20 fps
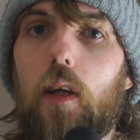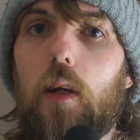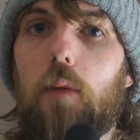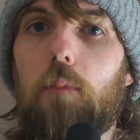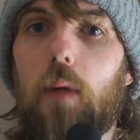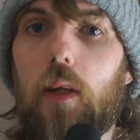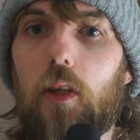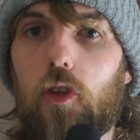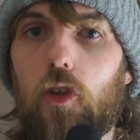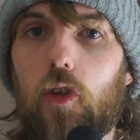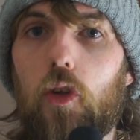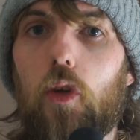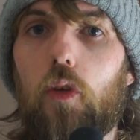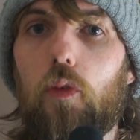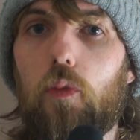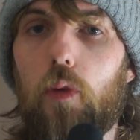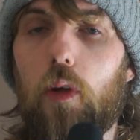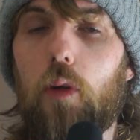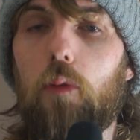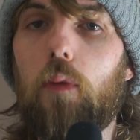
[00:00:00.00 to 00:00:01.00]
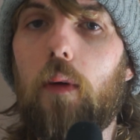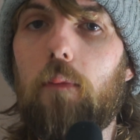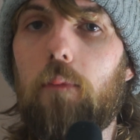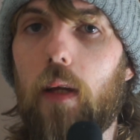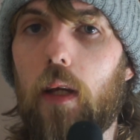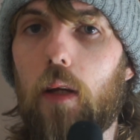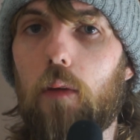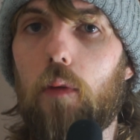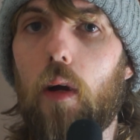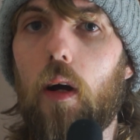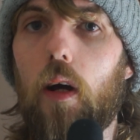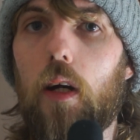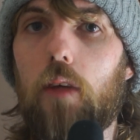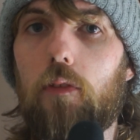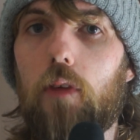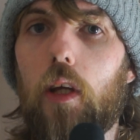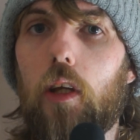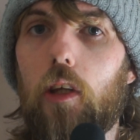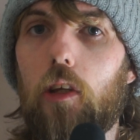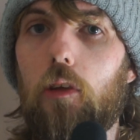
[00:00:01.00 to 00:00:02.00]
Make sure that when they arrive,
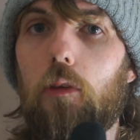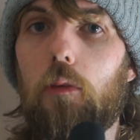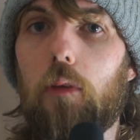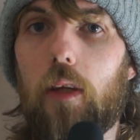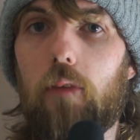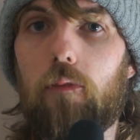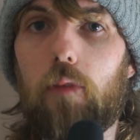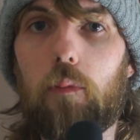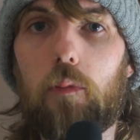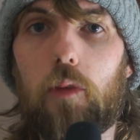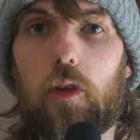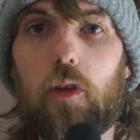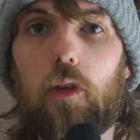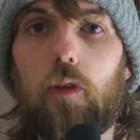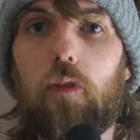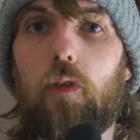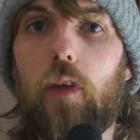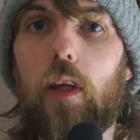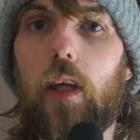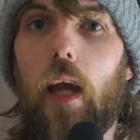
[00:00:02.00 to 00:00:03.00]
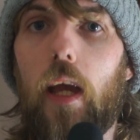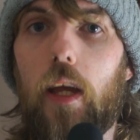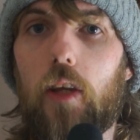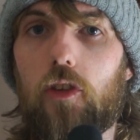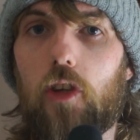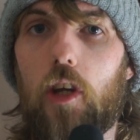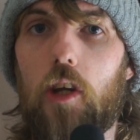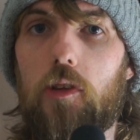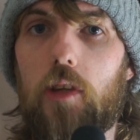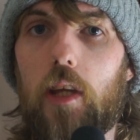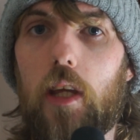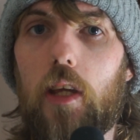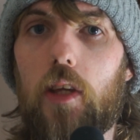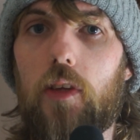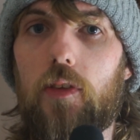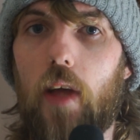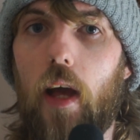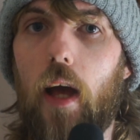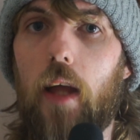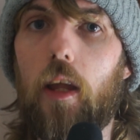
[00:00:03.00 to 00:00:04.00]
you give them to the
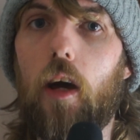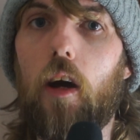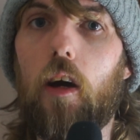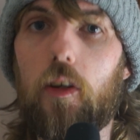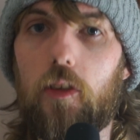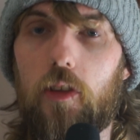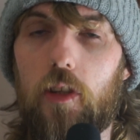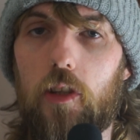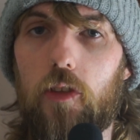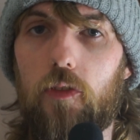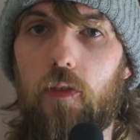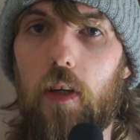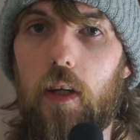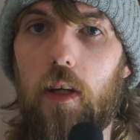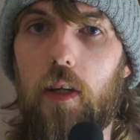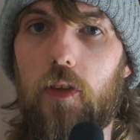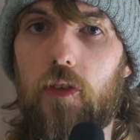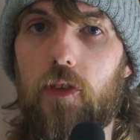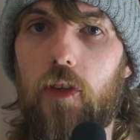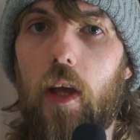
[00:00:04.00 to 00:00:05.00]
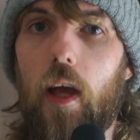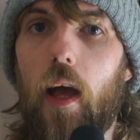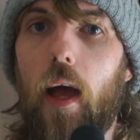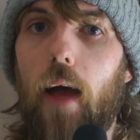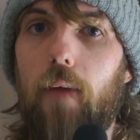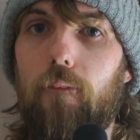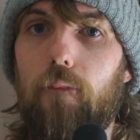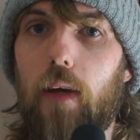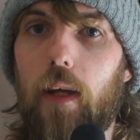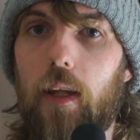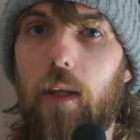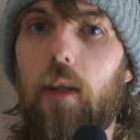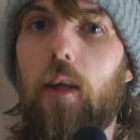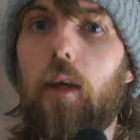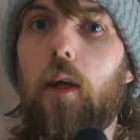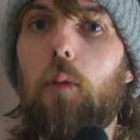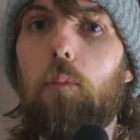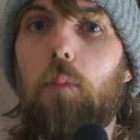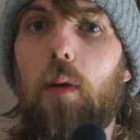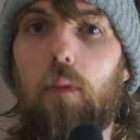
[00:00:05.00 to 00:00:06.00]
HODs and artists first, and
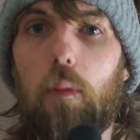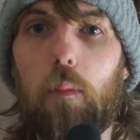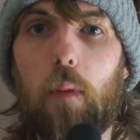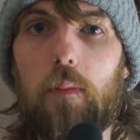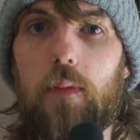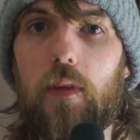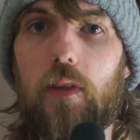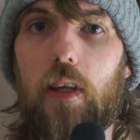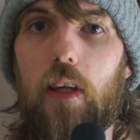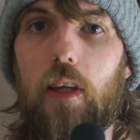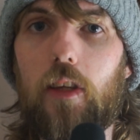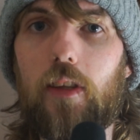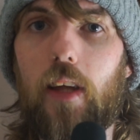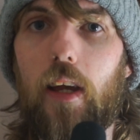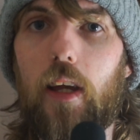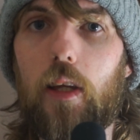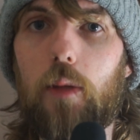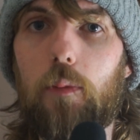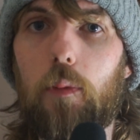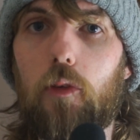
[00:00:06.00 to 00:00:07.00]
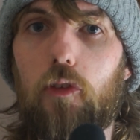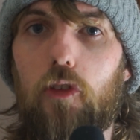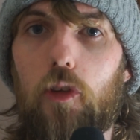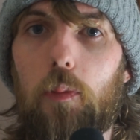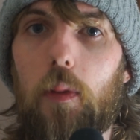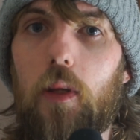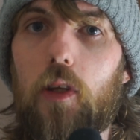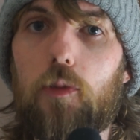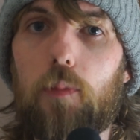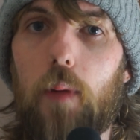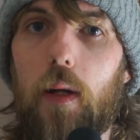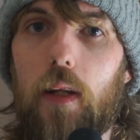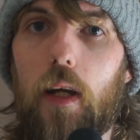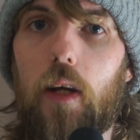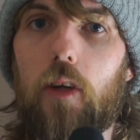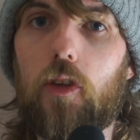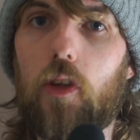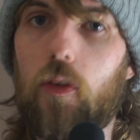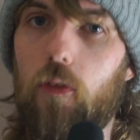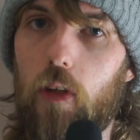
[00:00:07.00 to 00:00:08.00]
then put them on the tea table to be spread
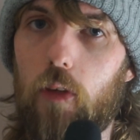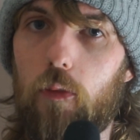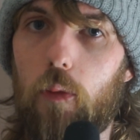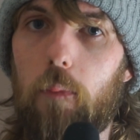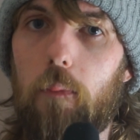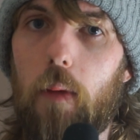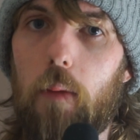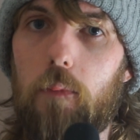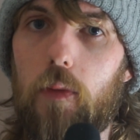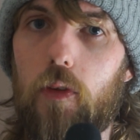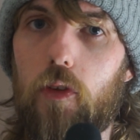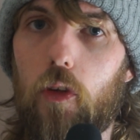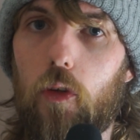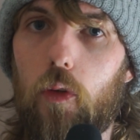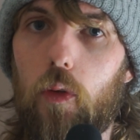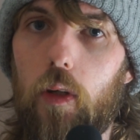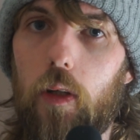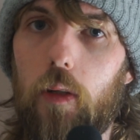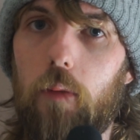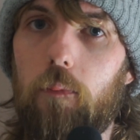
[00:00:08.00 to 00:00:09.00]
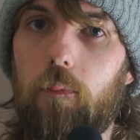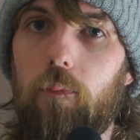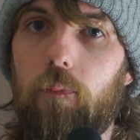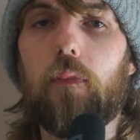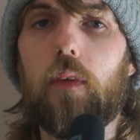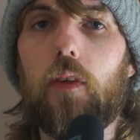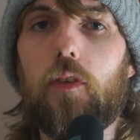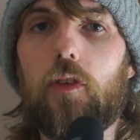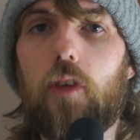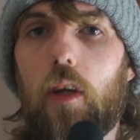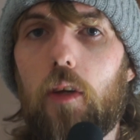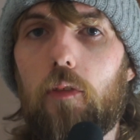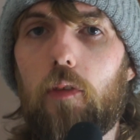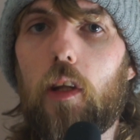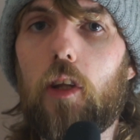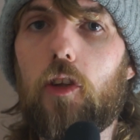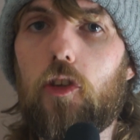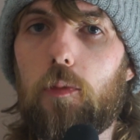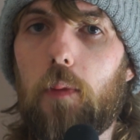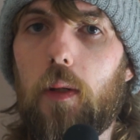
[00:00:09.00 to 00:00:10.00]
out to the other members of crew. So the
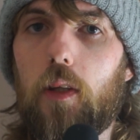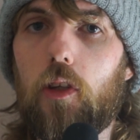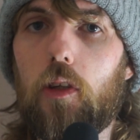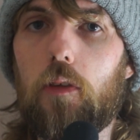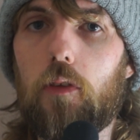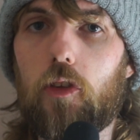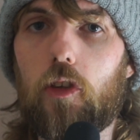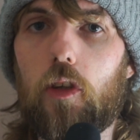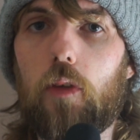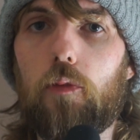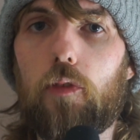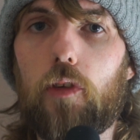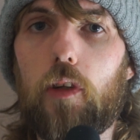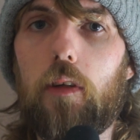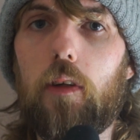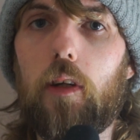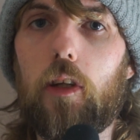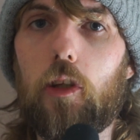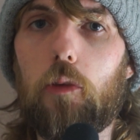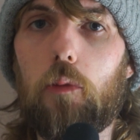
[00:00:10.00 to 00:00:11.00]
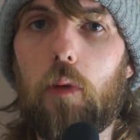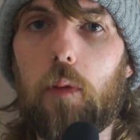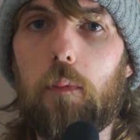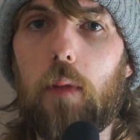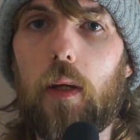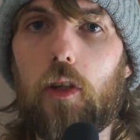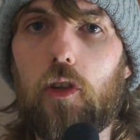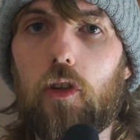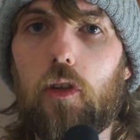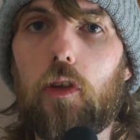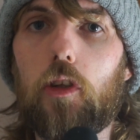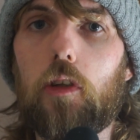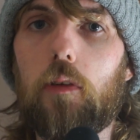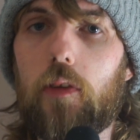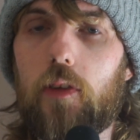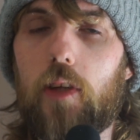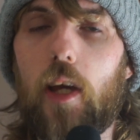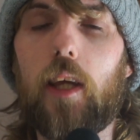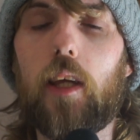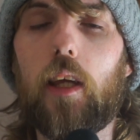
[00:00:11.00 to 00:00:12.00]
lunch menu has come through and you want to make sure you are
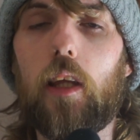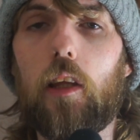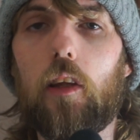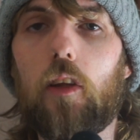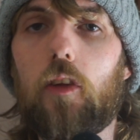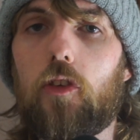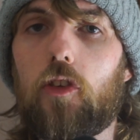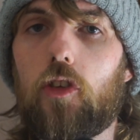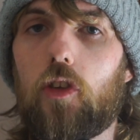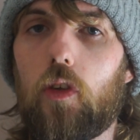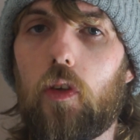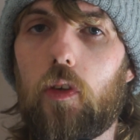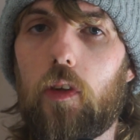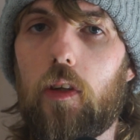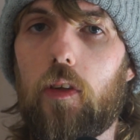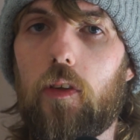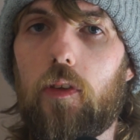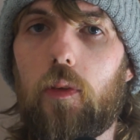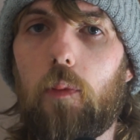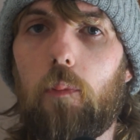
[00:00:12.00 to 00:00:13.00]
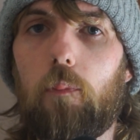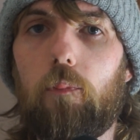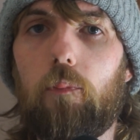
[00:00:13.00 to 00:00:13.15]
taking lunch orders.